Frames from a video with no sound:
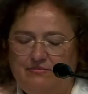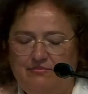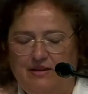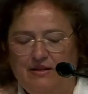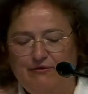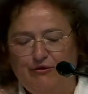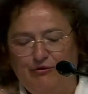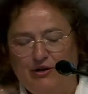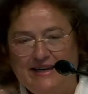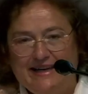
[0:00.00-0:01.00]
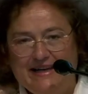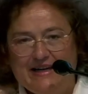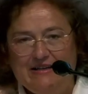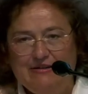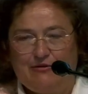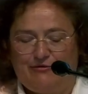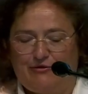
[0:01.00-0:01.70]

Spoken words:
Something on which he